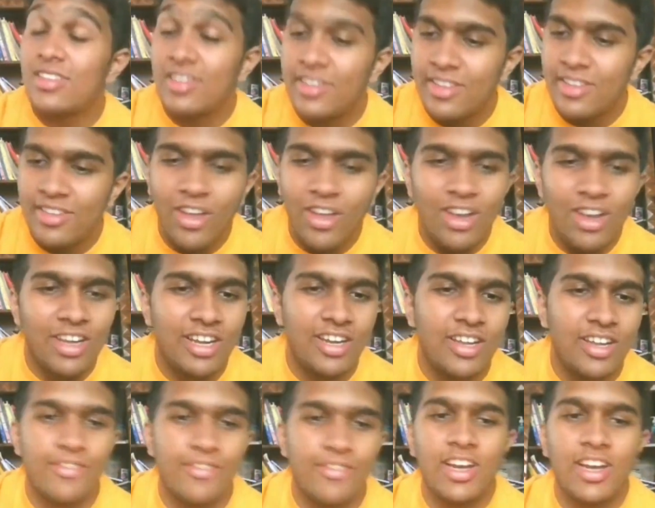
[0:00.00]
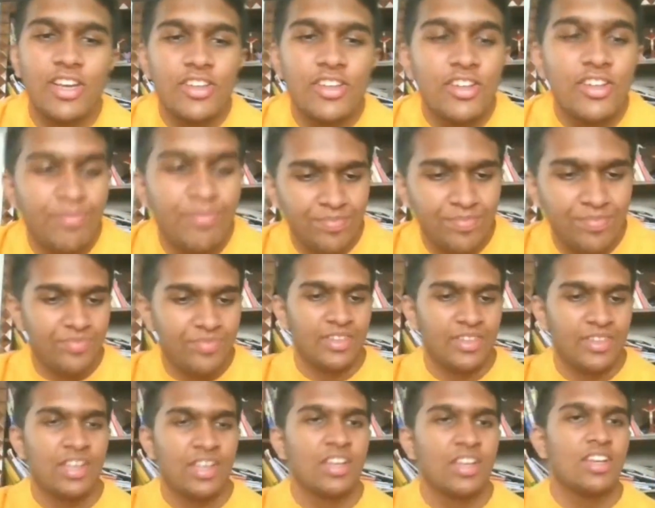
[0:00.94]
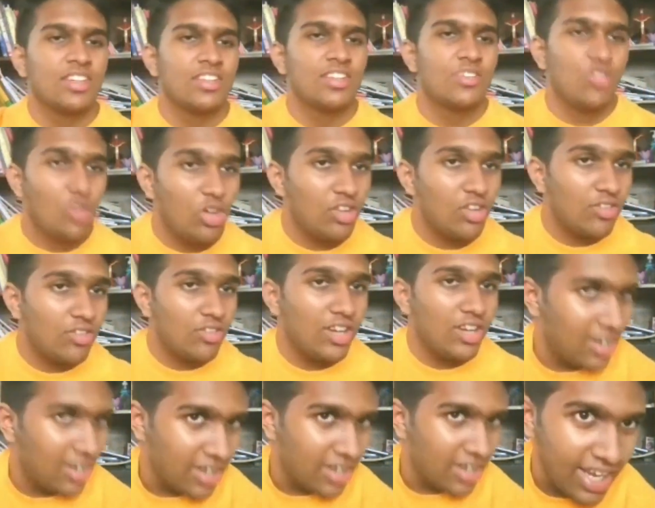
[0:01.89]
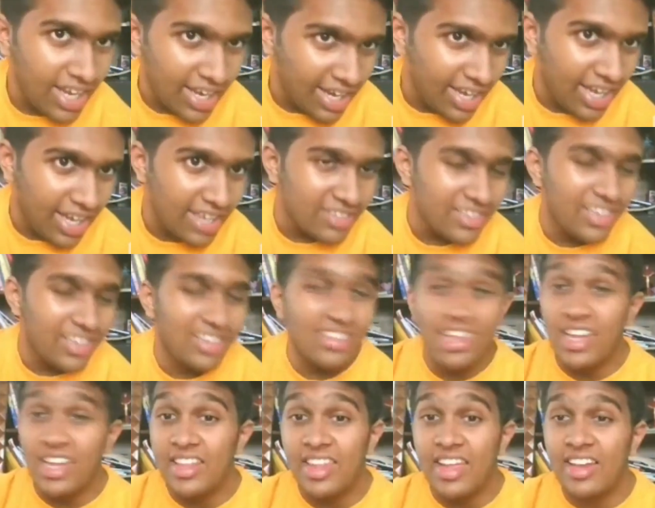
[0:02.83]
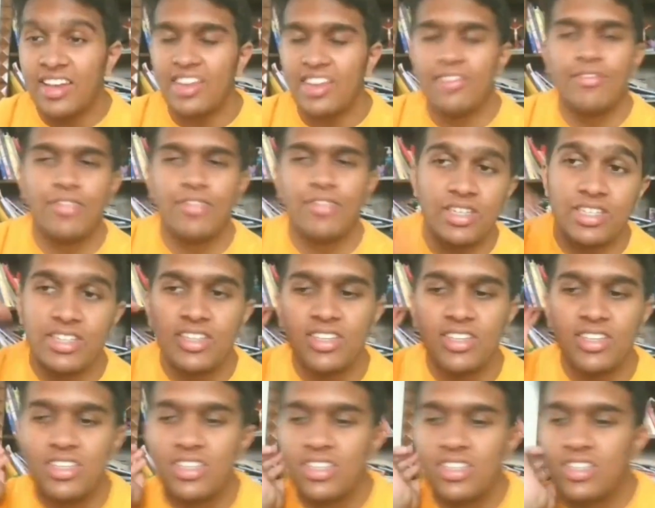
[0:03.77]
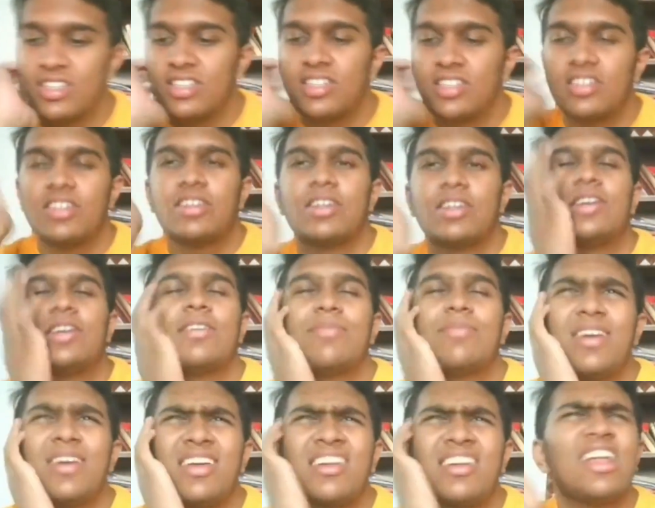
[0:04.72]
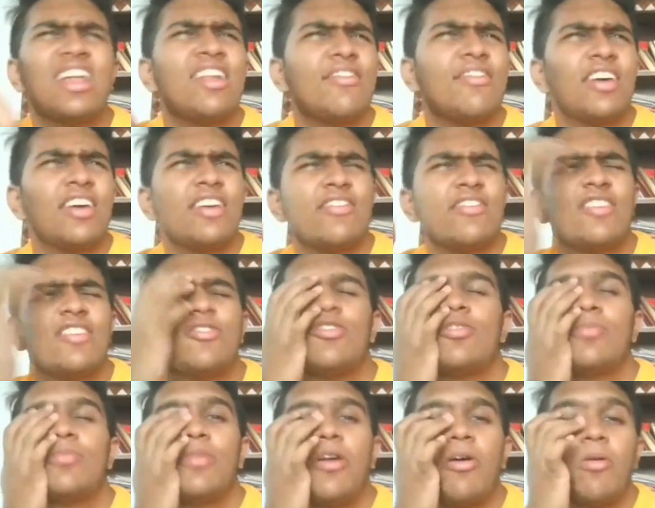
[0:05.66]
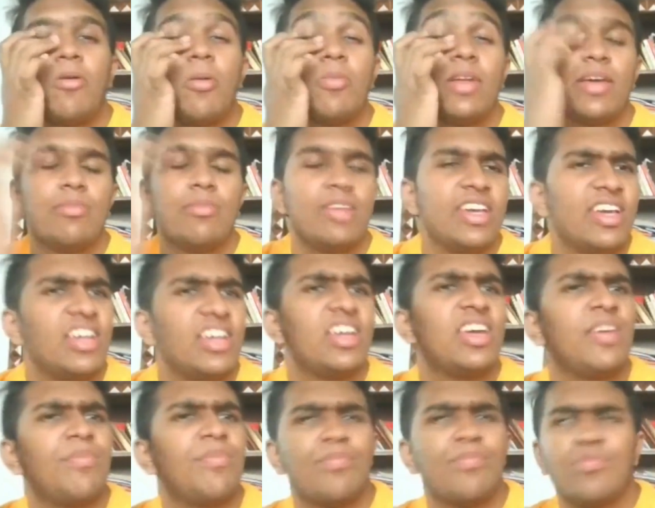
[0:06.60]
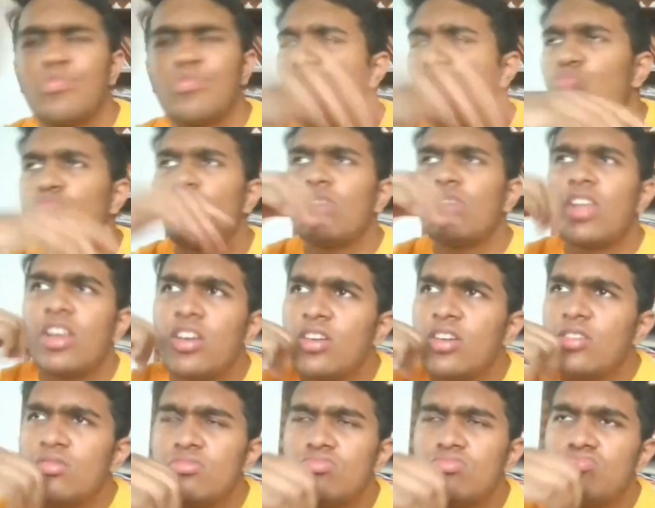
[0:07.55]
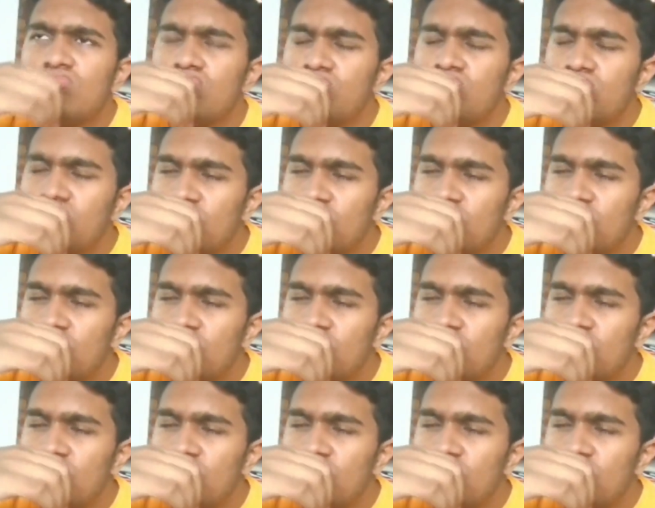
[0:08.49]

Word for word: Sorry enough, any other? Those were nine gadgets that think different. Personal favorite would probably be me. Hmm.